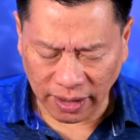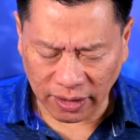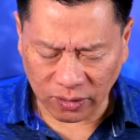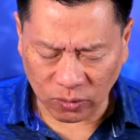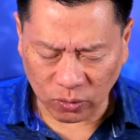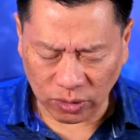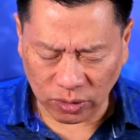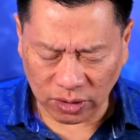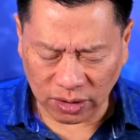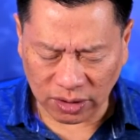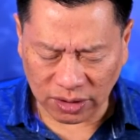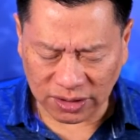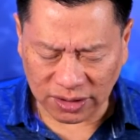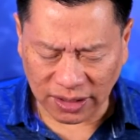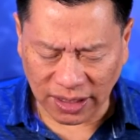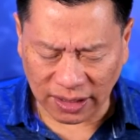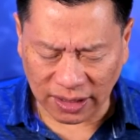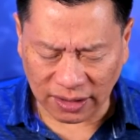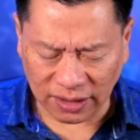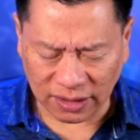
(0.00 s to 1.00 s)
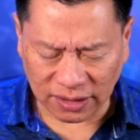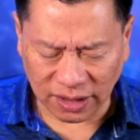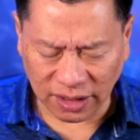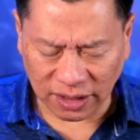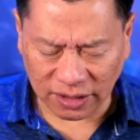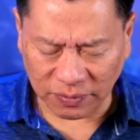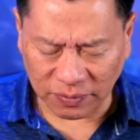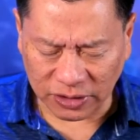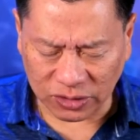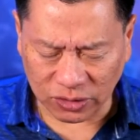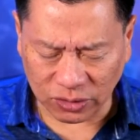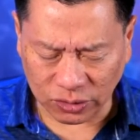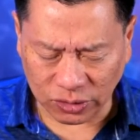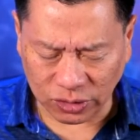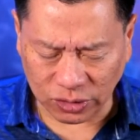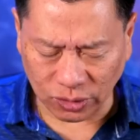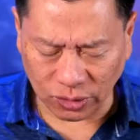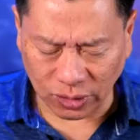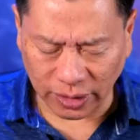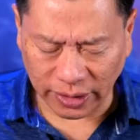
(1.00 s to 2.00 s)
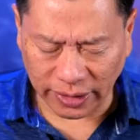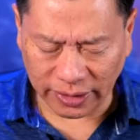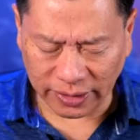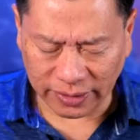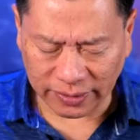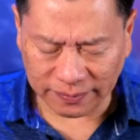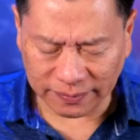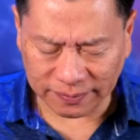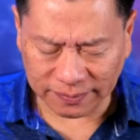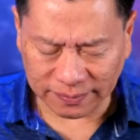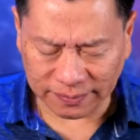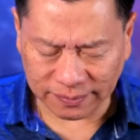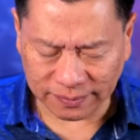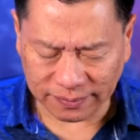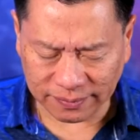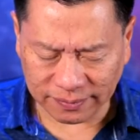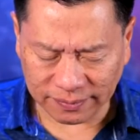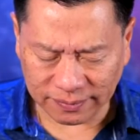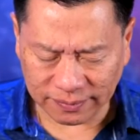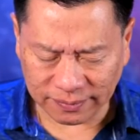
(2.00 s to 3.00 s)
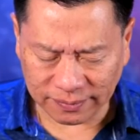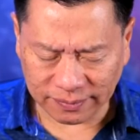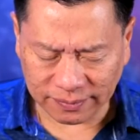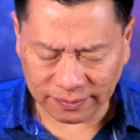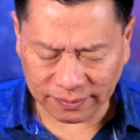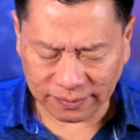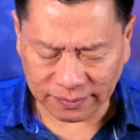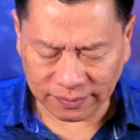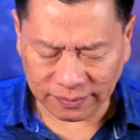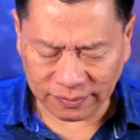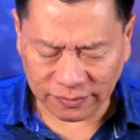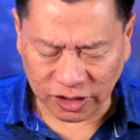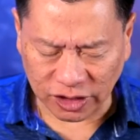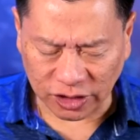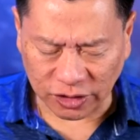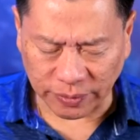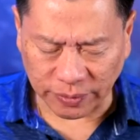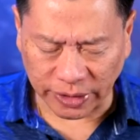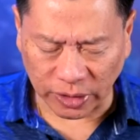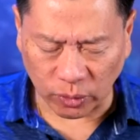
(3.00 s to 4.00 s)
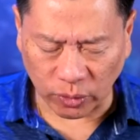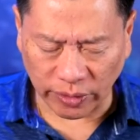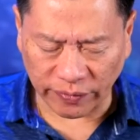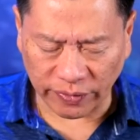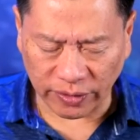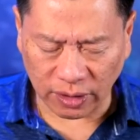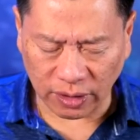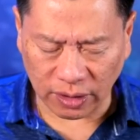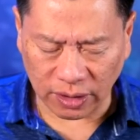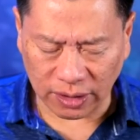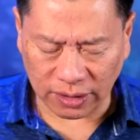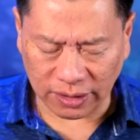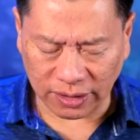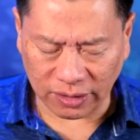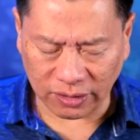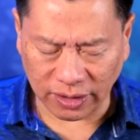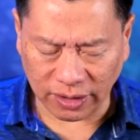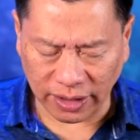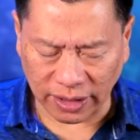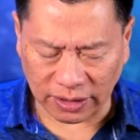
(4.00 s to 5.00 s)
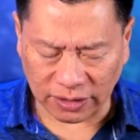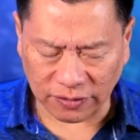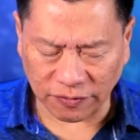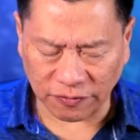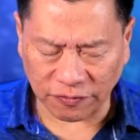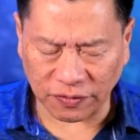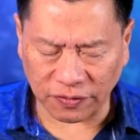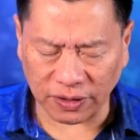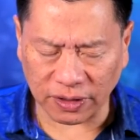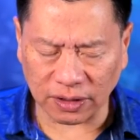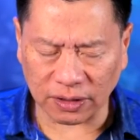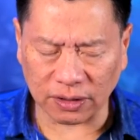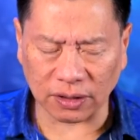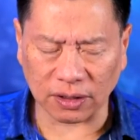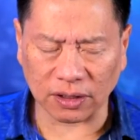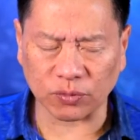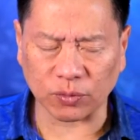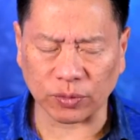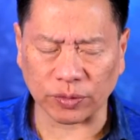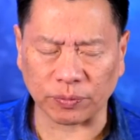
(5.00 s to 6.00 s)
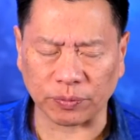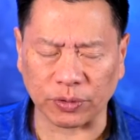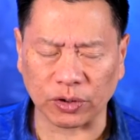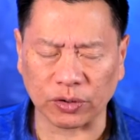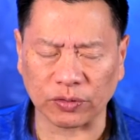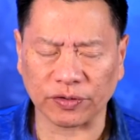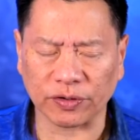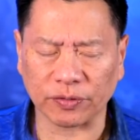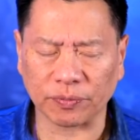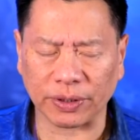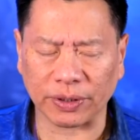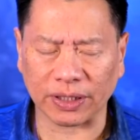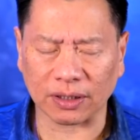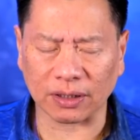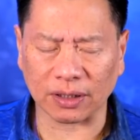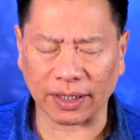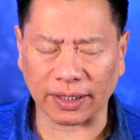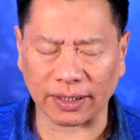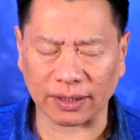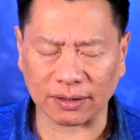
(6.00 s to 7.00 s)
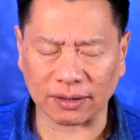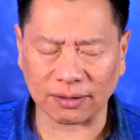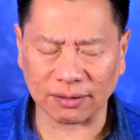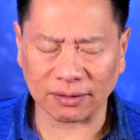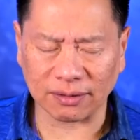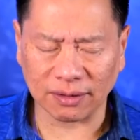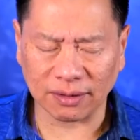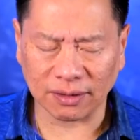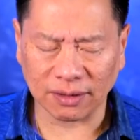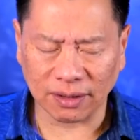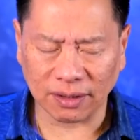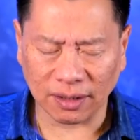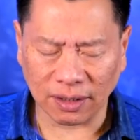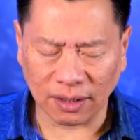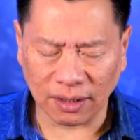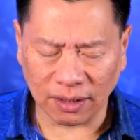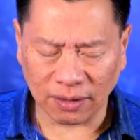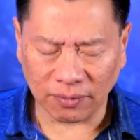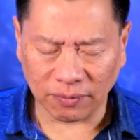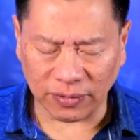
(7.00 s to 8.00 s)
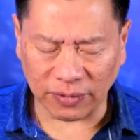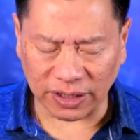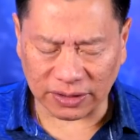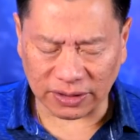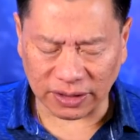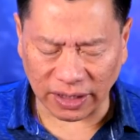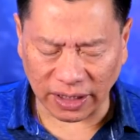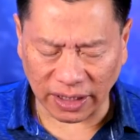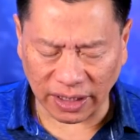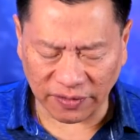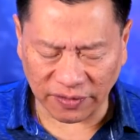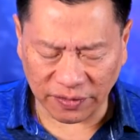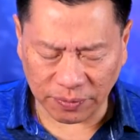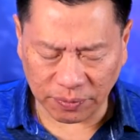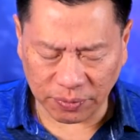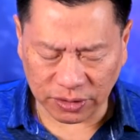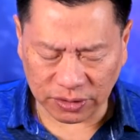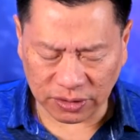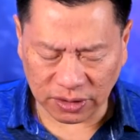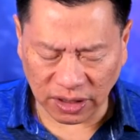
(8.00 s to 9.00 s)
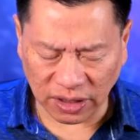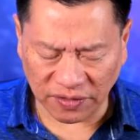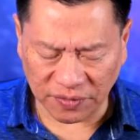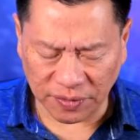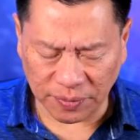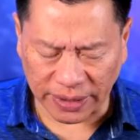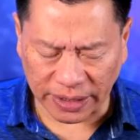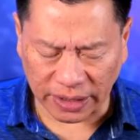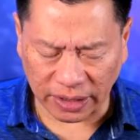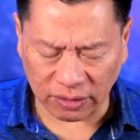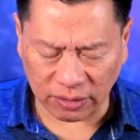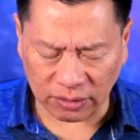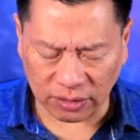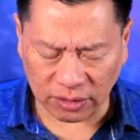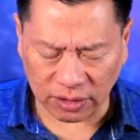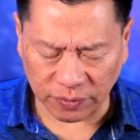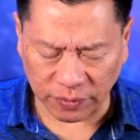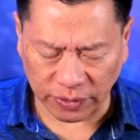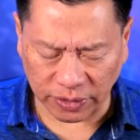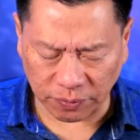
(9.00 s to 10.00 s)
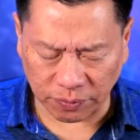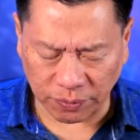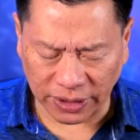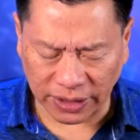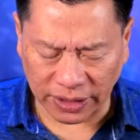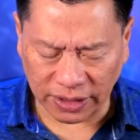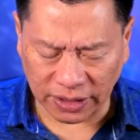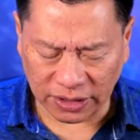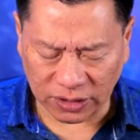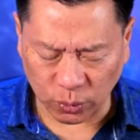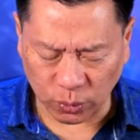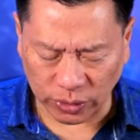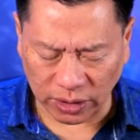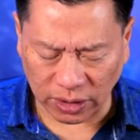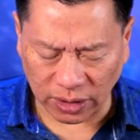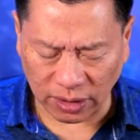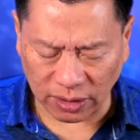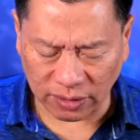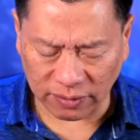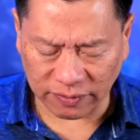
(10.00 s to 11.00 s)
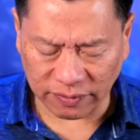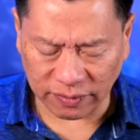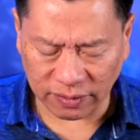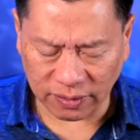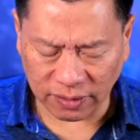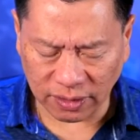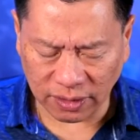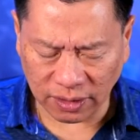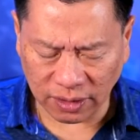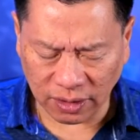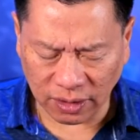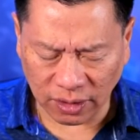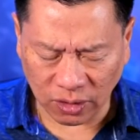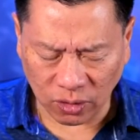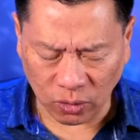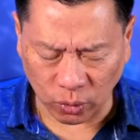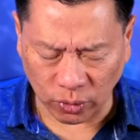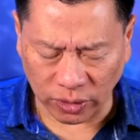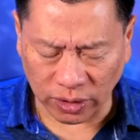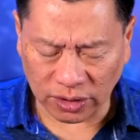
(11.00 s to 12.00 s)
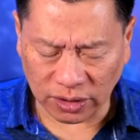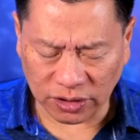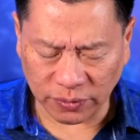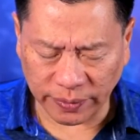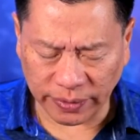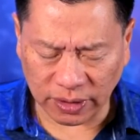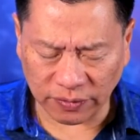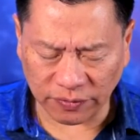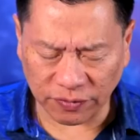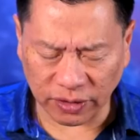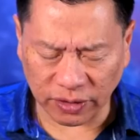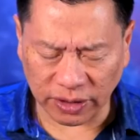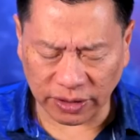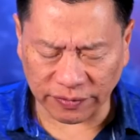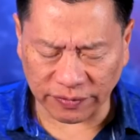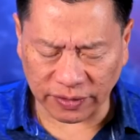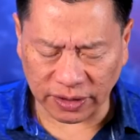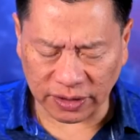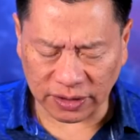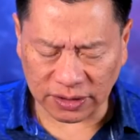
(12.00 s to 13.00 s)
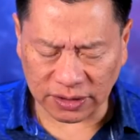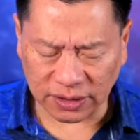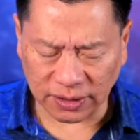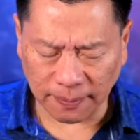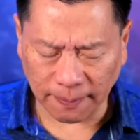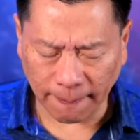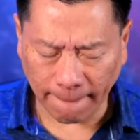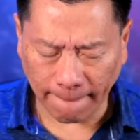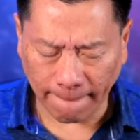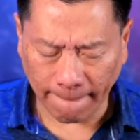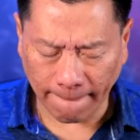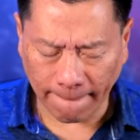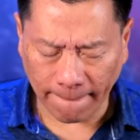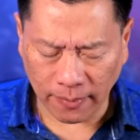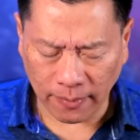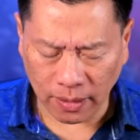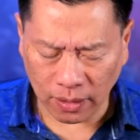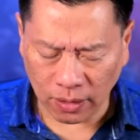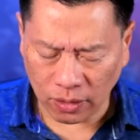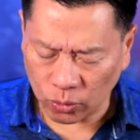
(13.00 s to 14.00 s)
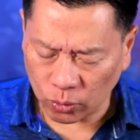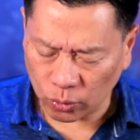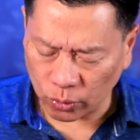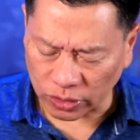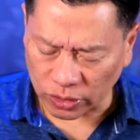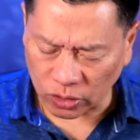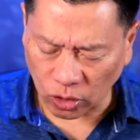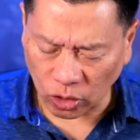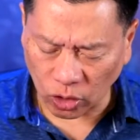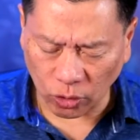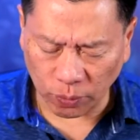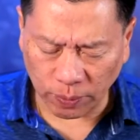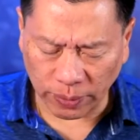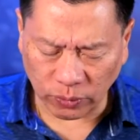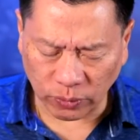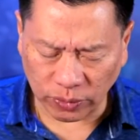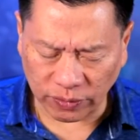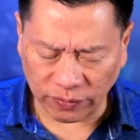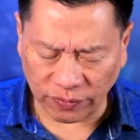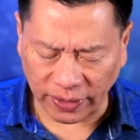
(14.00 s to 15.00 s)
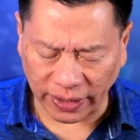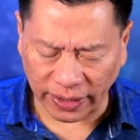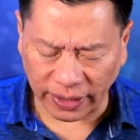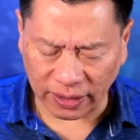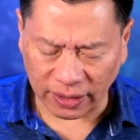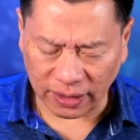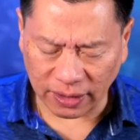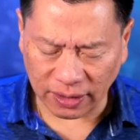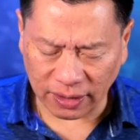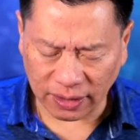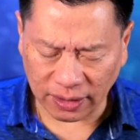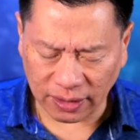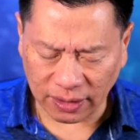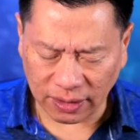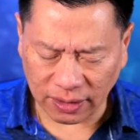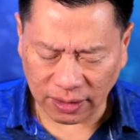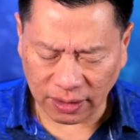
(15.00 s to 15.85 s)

And where there's sadness, let me sow joy. Just be aware of your heart and your hands. Fill the earth with beautiful pink light, blessing every person, every being on earth with peace, with love, with a spirit of forgiveness, with hope and with faith,